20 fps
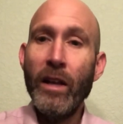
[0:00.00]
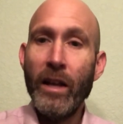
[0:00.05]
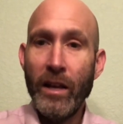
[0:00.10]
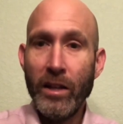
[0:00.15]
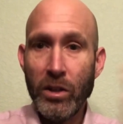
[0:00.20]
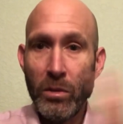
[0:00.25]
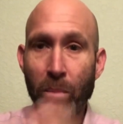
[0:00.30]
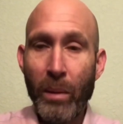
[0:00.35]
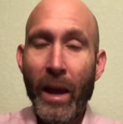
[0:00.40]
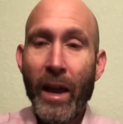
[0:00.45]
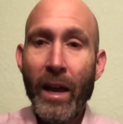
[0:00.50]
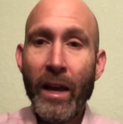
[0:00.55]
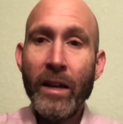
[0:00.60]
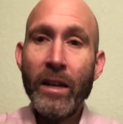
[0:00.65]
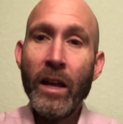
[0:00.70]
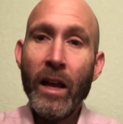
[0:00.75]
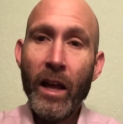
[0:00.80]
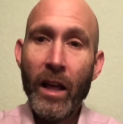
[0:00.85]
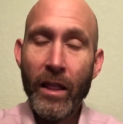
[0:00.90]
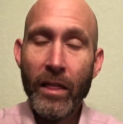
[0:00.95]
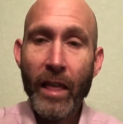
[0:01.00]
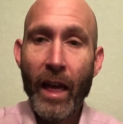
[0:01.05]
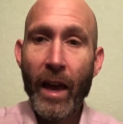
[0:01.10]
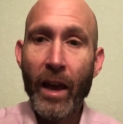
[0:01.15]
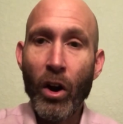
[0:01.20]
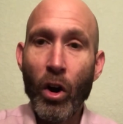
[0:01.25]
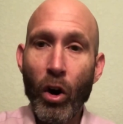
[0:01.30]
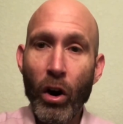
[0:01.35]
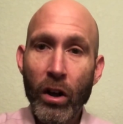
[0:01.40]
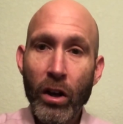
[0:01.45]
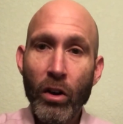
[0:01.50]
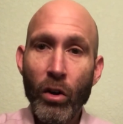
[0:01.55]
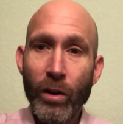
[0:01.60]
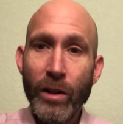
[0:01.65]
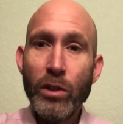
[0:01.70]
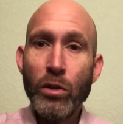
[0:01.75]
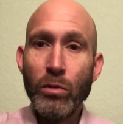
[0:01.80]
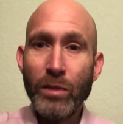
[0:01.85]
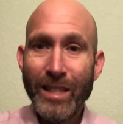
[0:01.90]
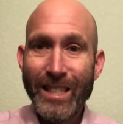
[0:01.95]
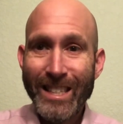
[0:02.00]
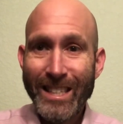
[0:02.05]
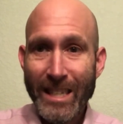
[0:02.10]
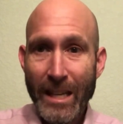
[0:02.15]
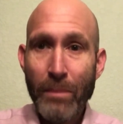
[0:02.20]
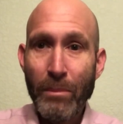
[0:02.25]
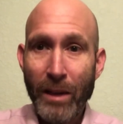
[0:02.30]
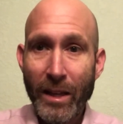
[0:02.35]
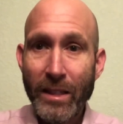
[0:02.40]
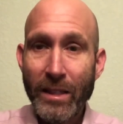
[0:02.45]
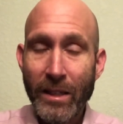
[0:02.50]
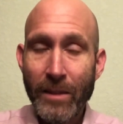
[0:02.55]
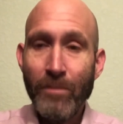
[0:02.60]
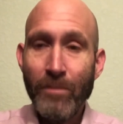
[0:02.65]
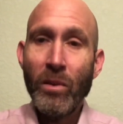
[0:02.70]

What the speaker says: In Japan, they are going to steam it.